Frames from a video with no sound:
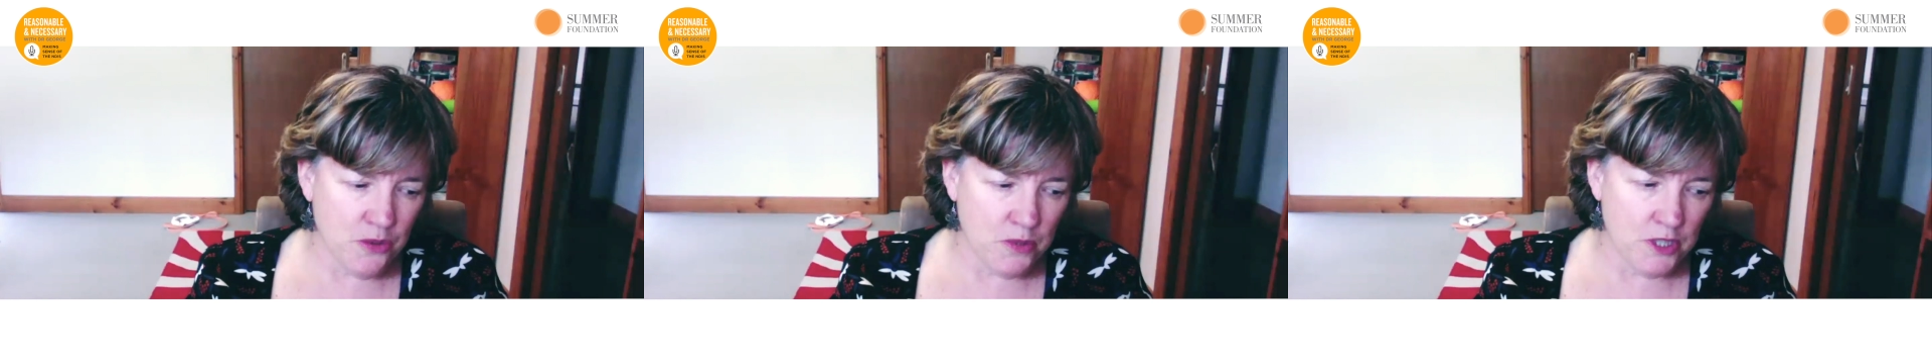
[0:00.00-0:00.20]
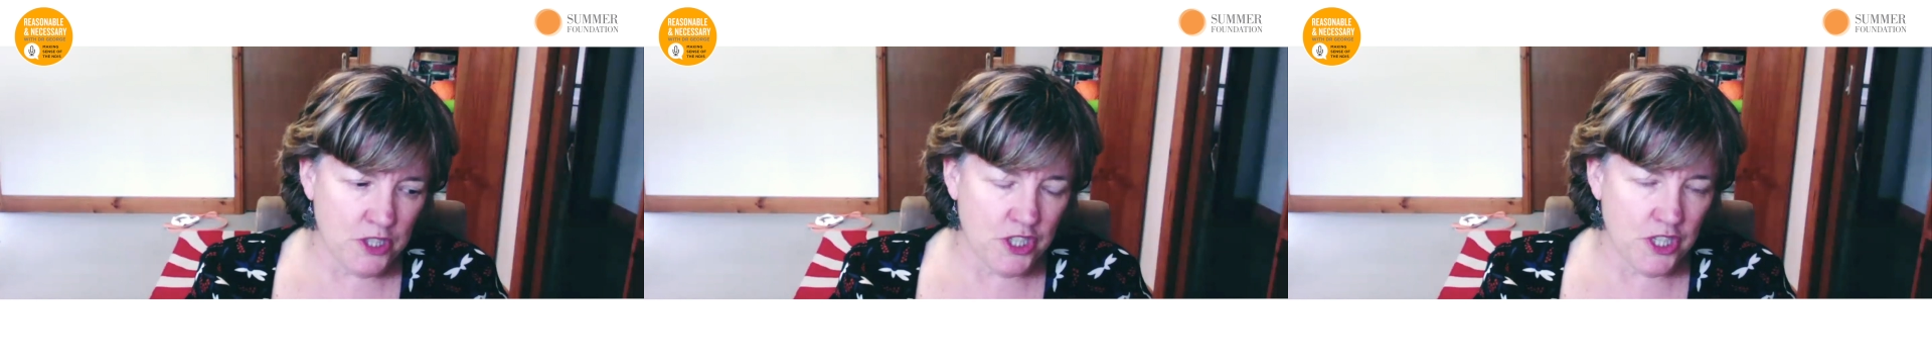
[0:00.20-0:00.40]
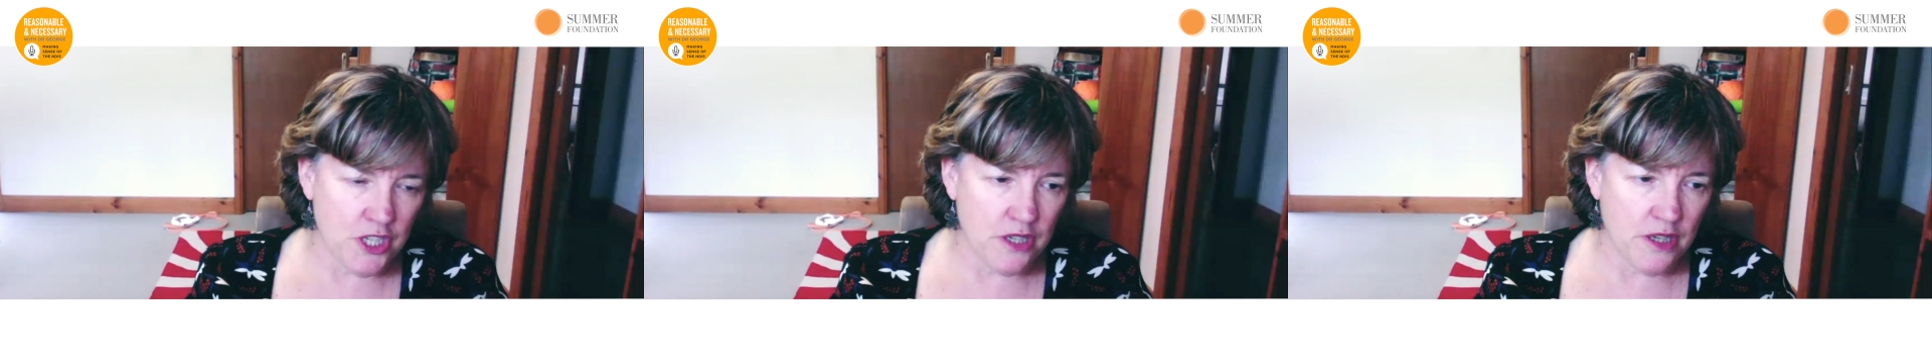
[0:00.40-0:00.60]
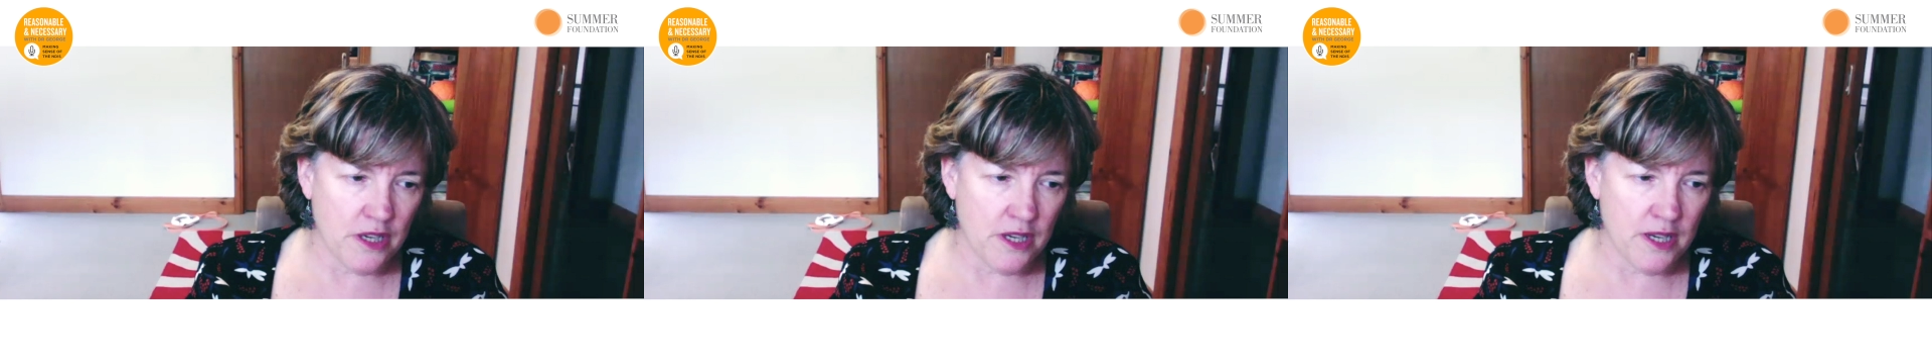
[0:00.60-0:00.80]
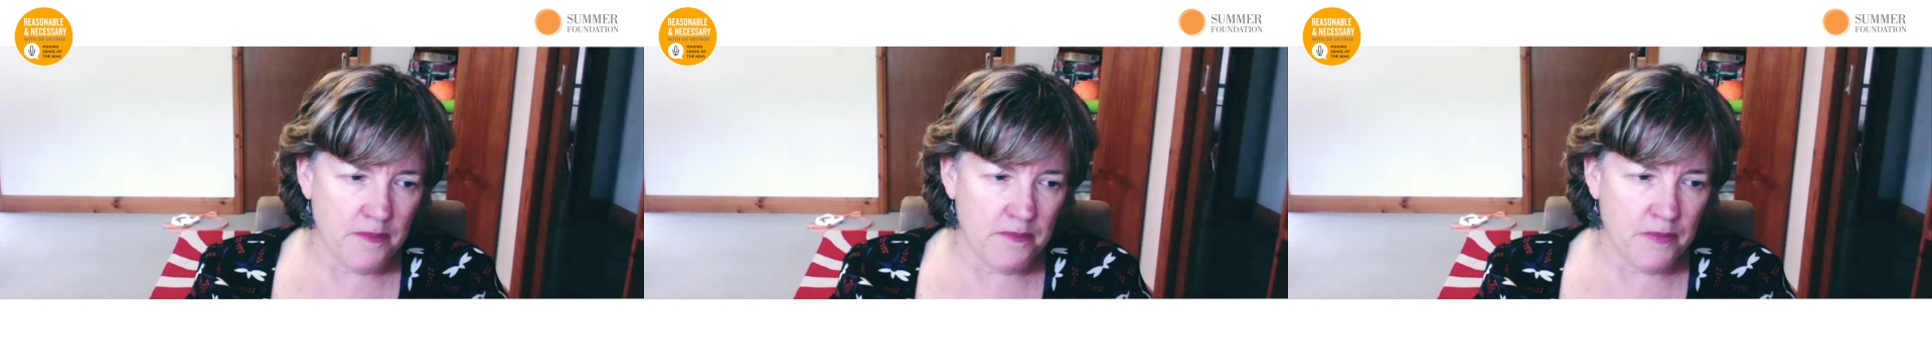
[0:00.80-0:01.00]
which
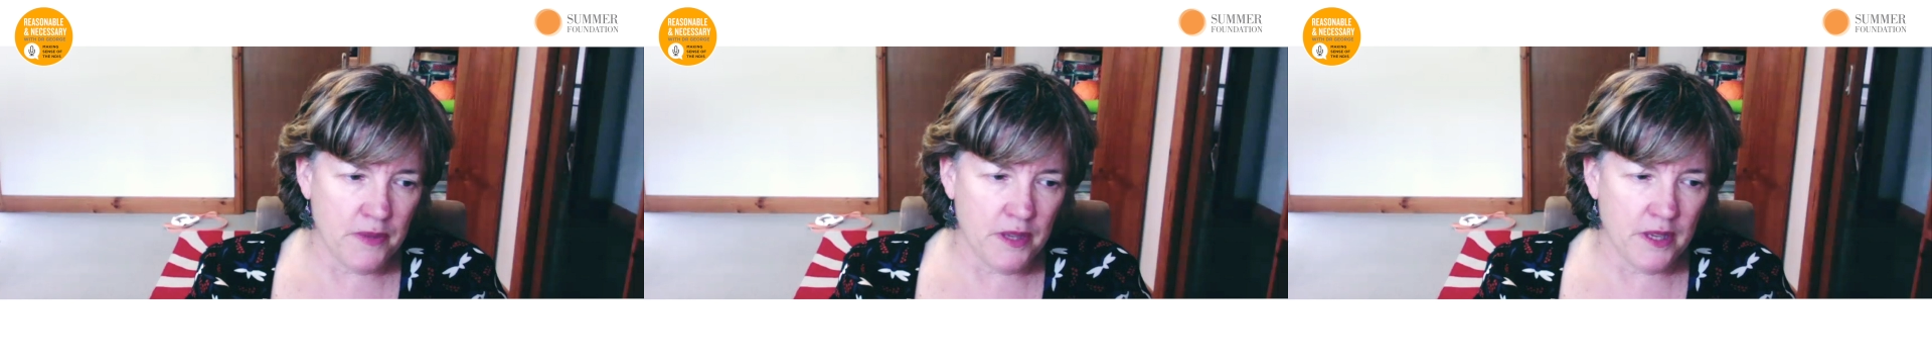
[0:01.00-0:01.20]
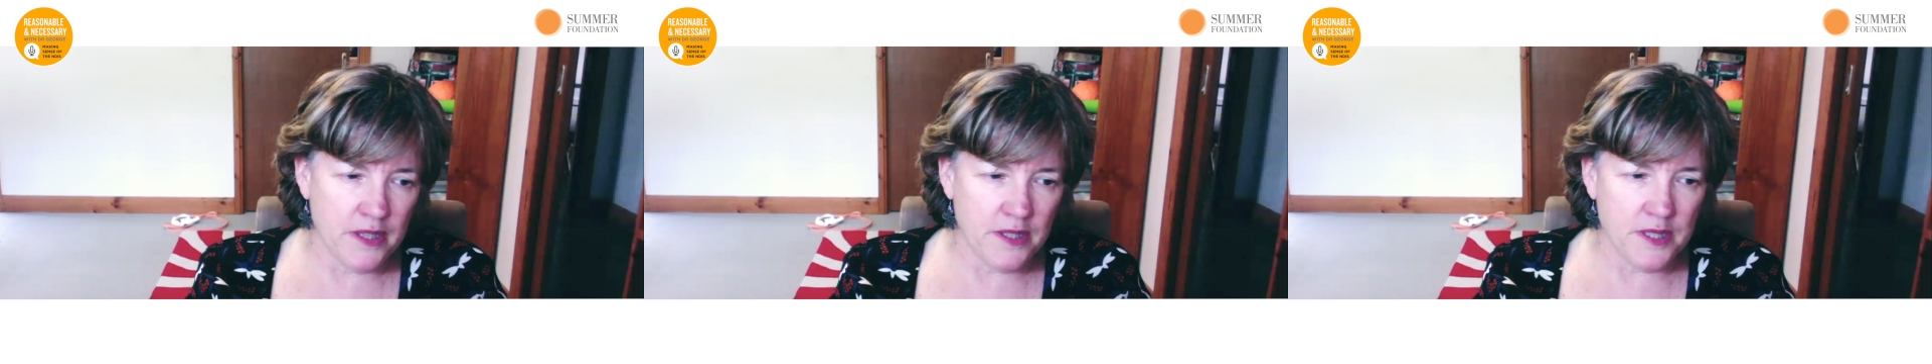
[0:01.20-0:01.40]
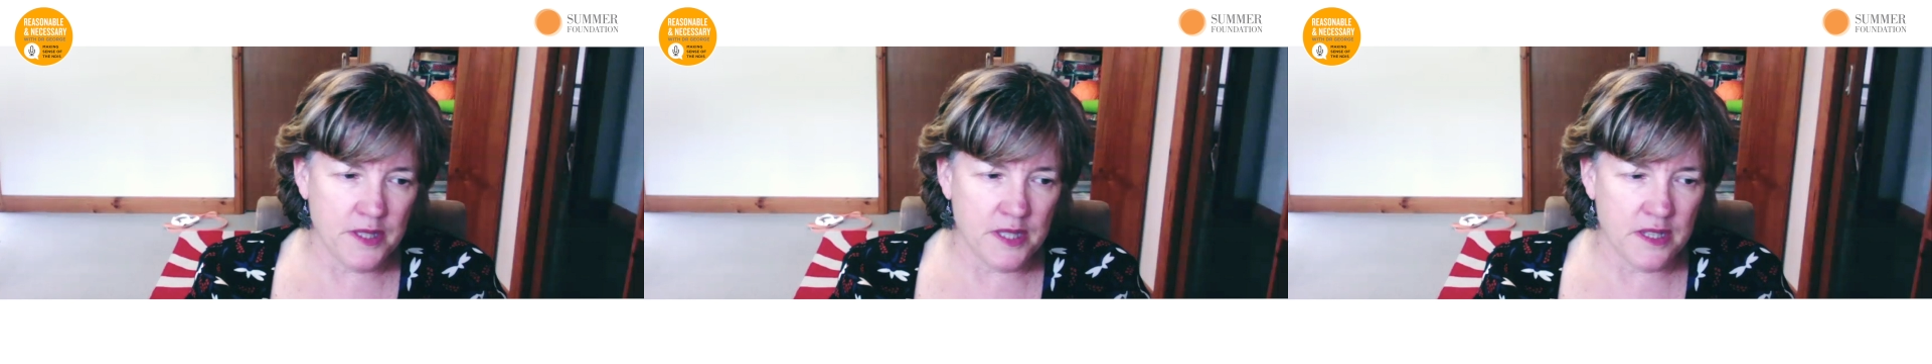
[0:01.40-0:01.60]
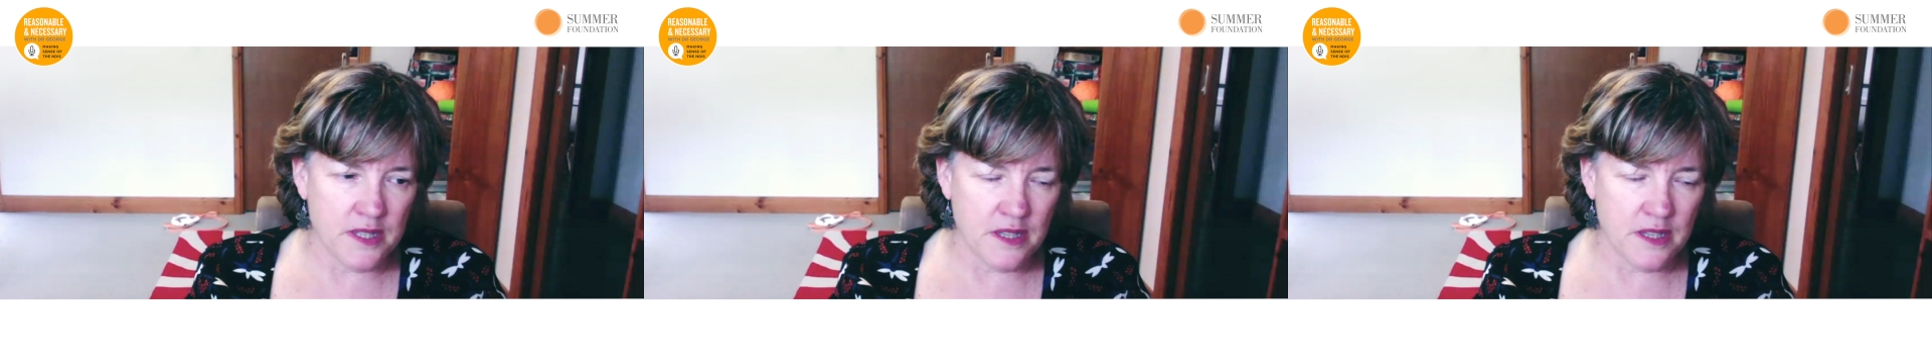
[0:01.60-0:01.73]
is